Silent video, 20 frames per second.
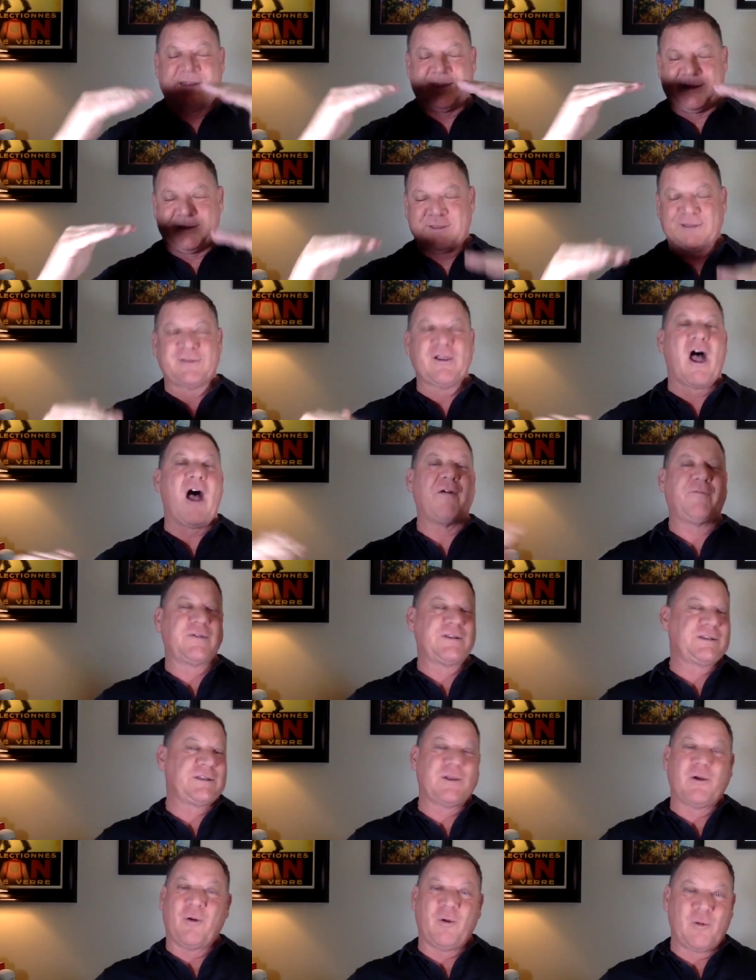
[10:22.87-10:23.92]

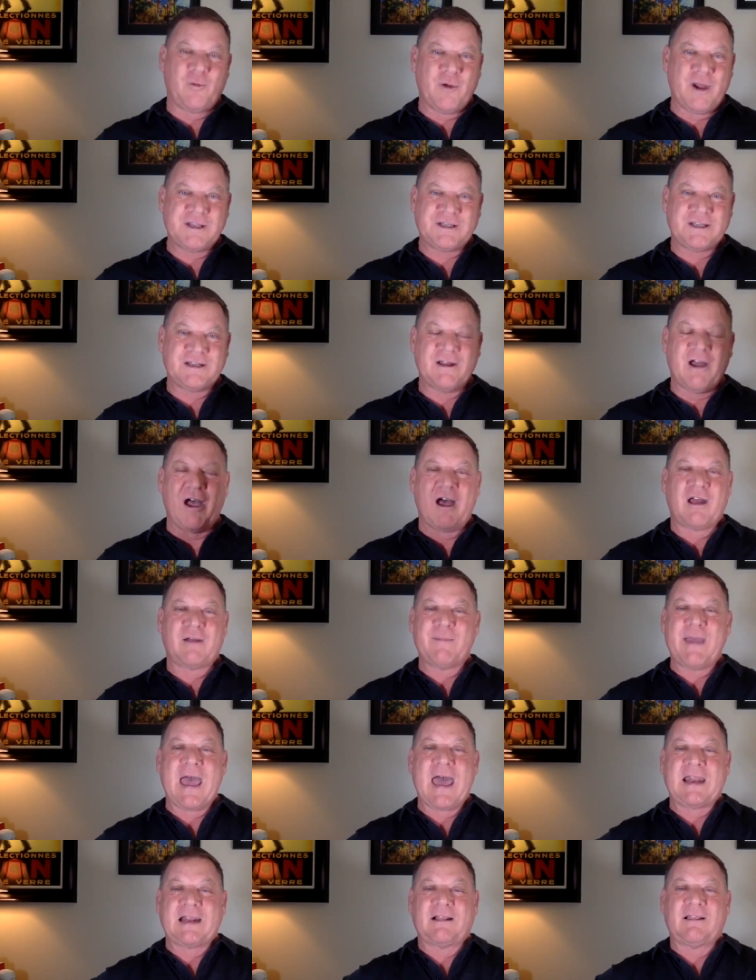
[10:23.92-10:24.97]
softens the whole question
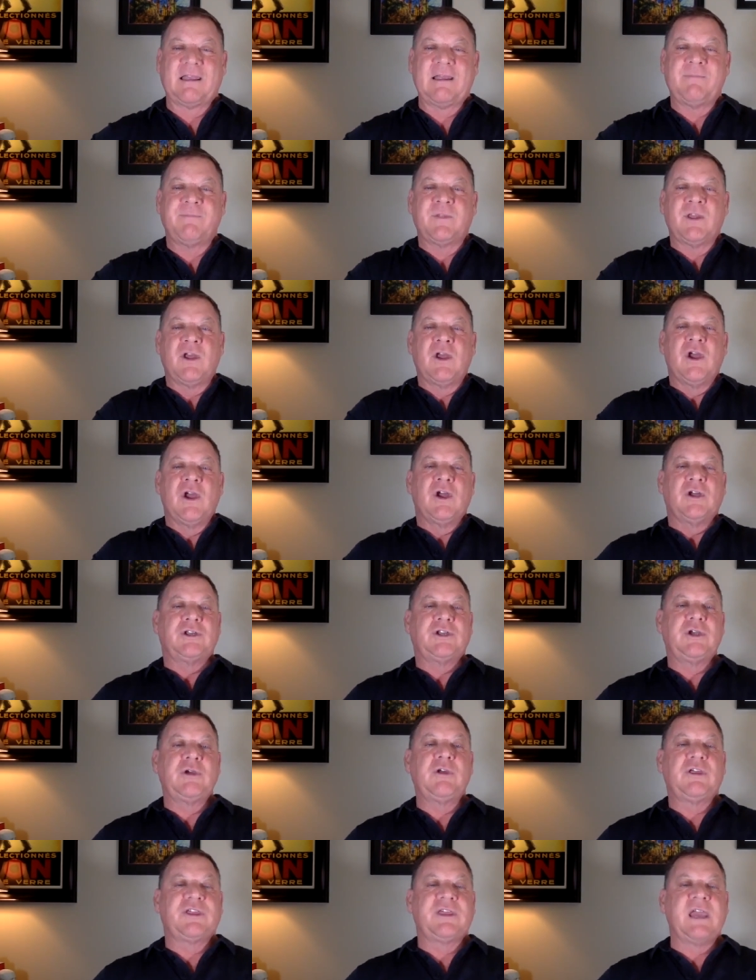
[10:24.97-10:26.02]
automatically. Do
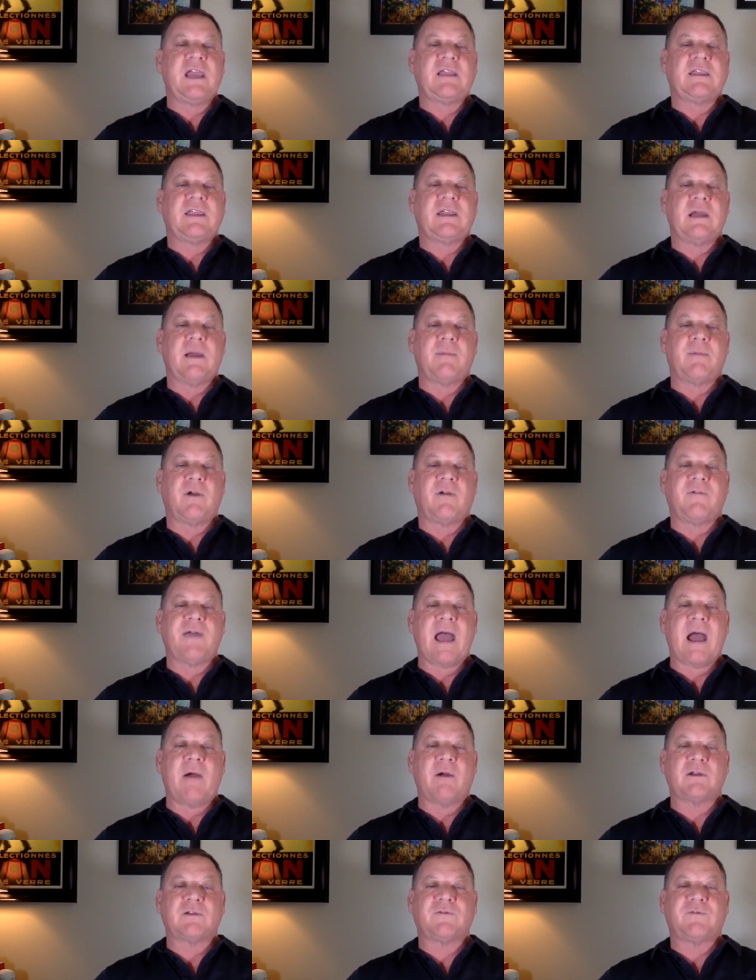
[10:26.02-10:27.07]
you think the number of
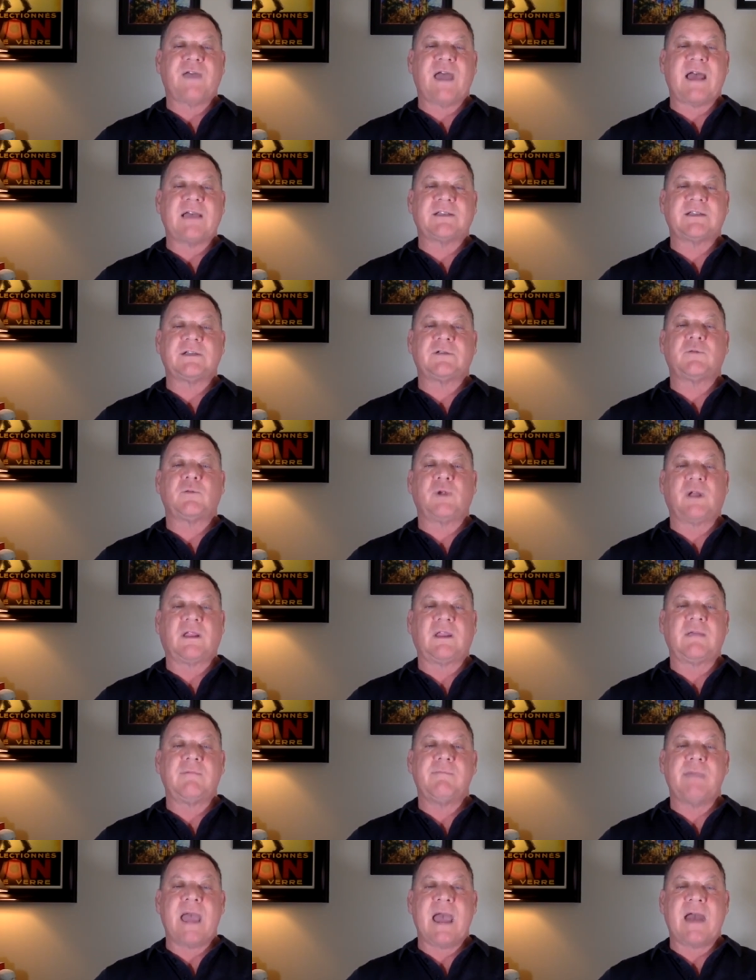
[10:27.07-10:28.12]
hours fasted
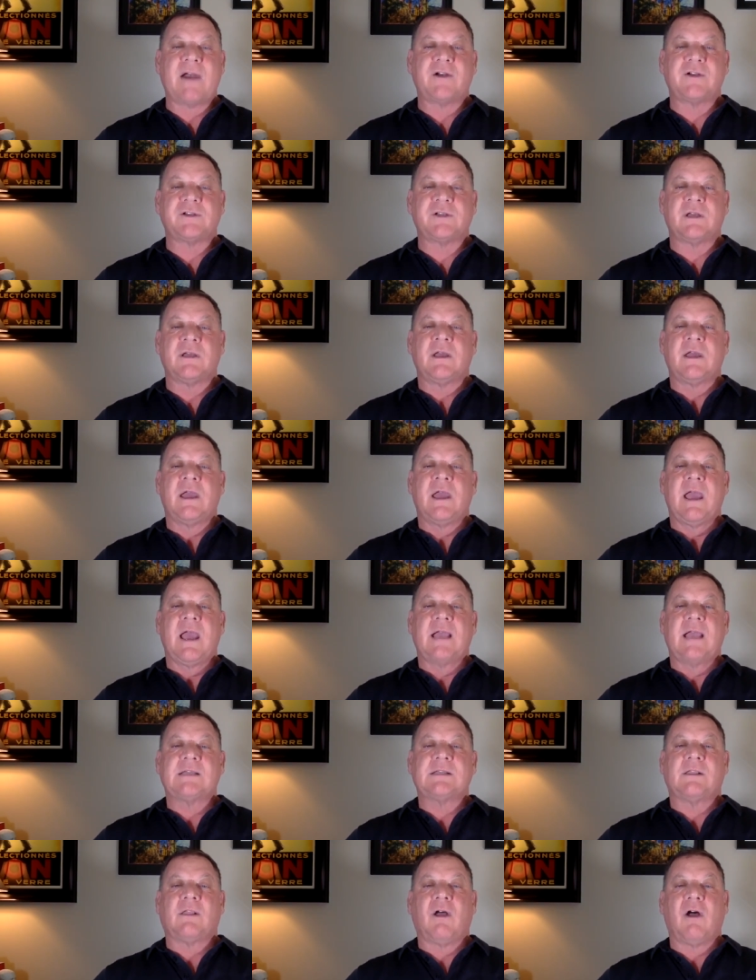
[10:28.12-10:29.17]
really matters
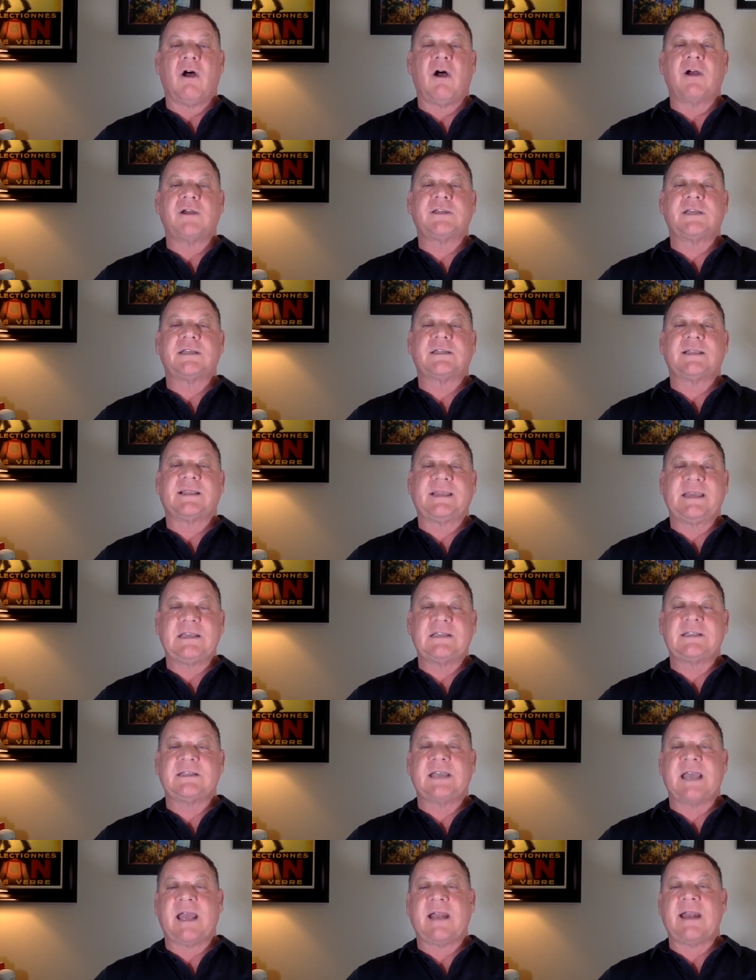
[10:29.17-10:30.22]
as long as at
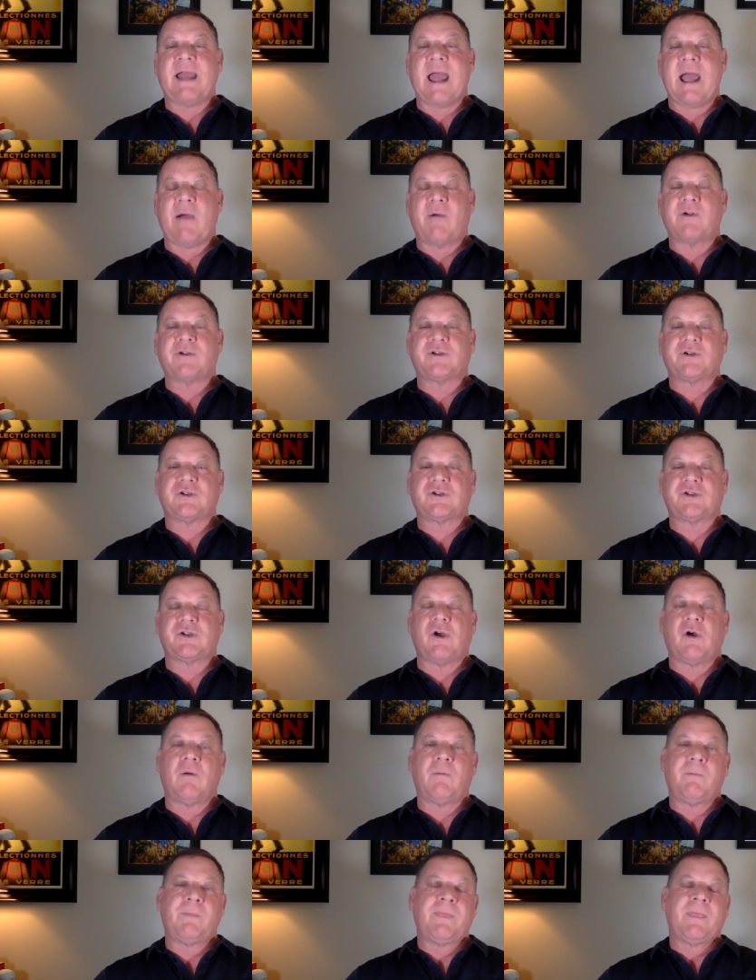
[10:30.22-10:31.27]
least 10 hours or
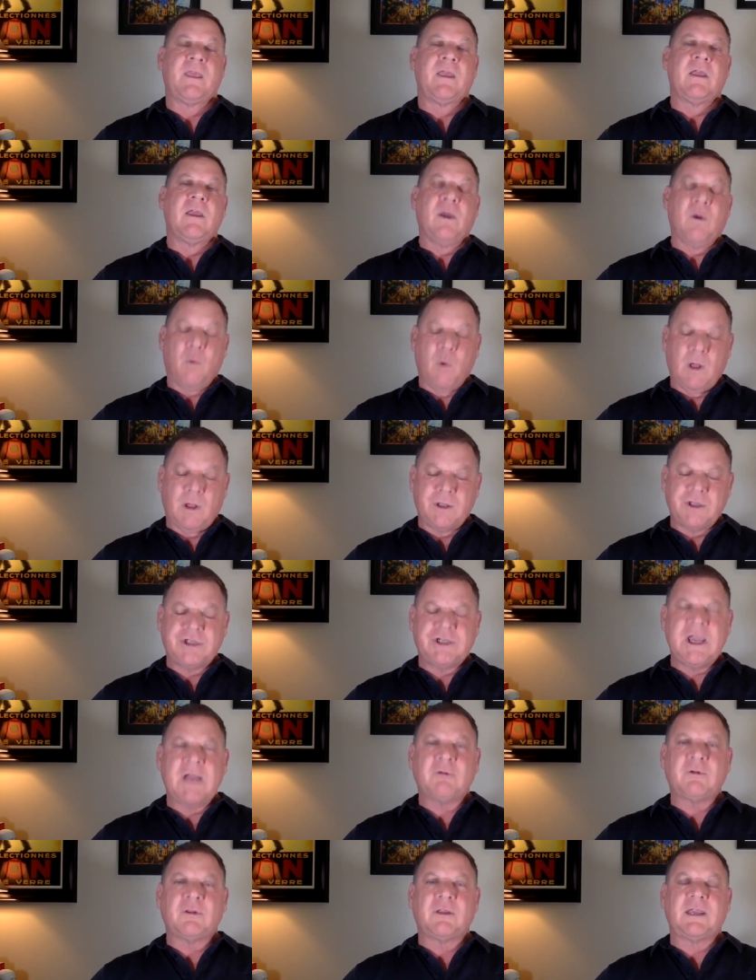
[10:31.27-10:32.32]
so? Well,
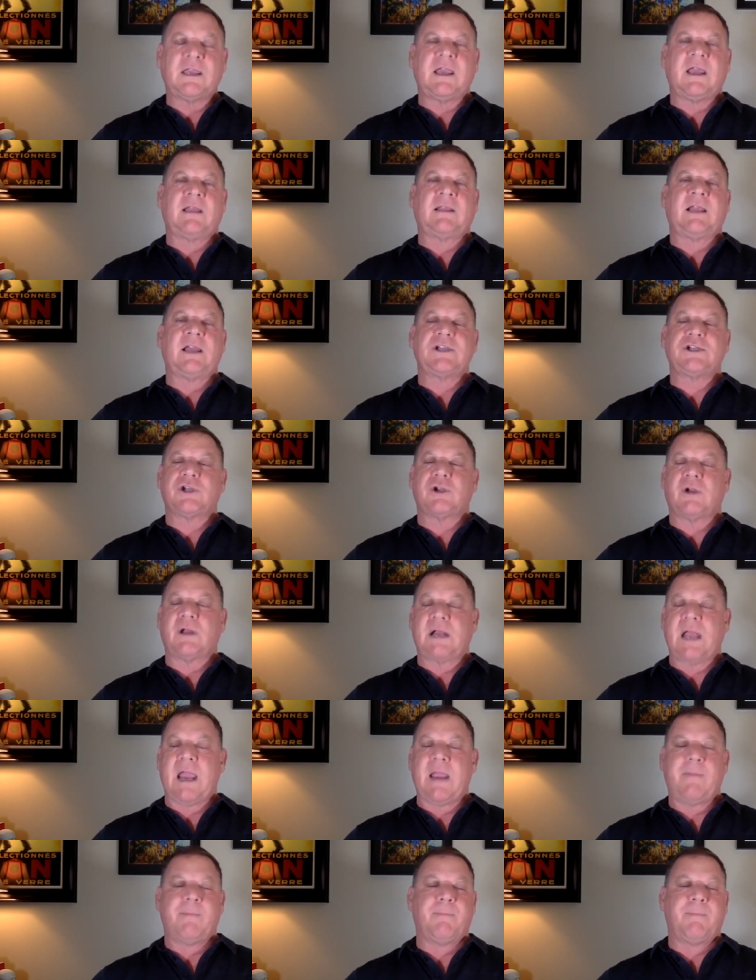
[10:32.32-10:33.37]
generally, unless you're in
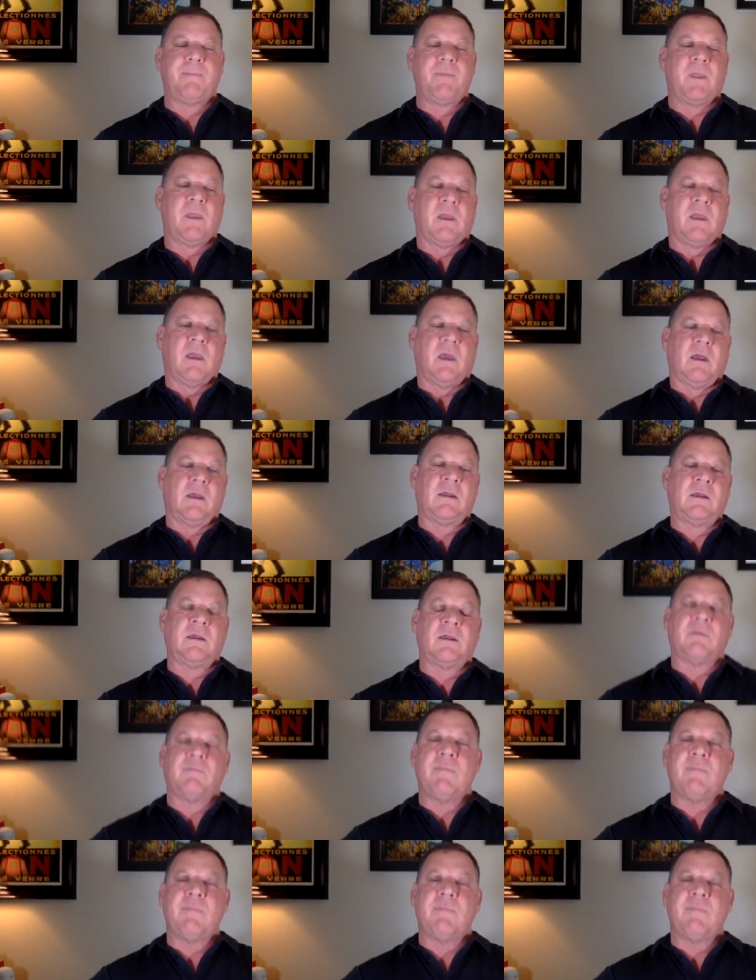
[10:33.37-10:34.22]
a